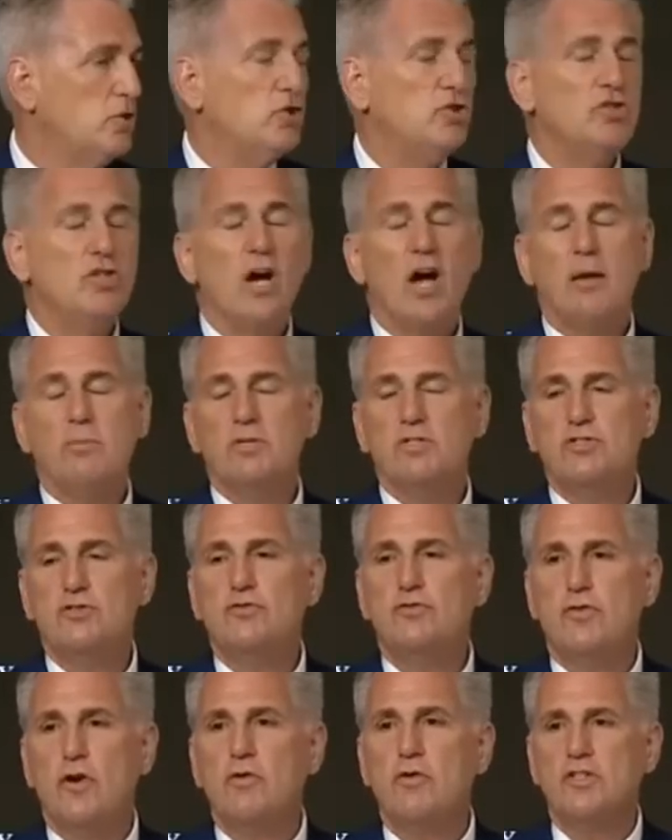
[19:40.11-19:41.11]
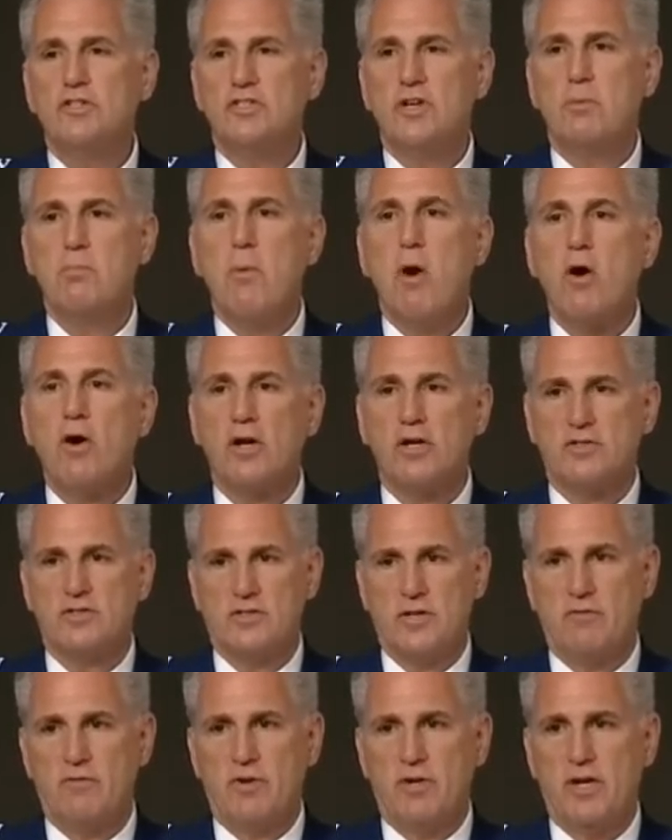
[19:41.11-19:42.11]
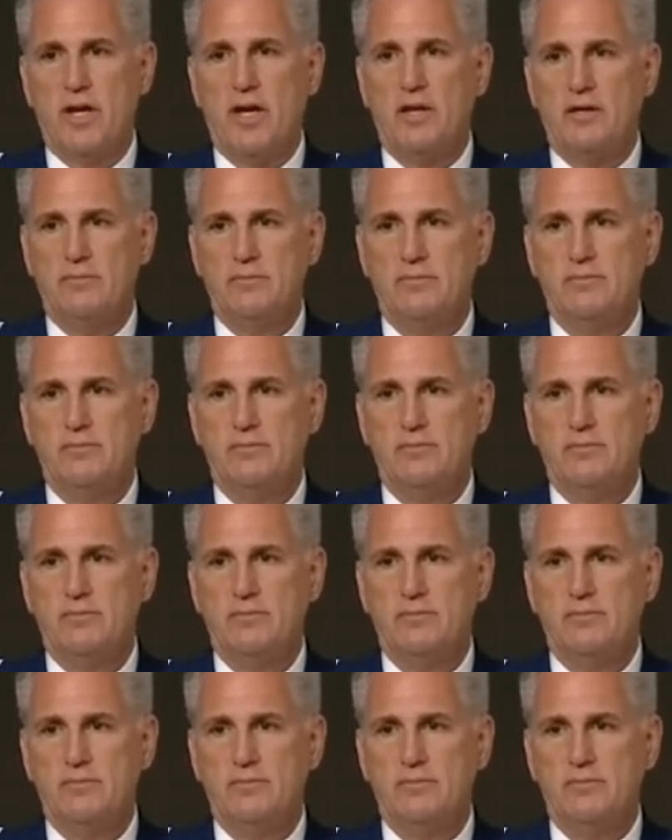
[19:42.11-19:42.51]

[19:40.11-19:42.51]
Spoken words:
Your job is you focus on markets every day.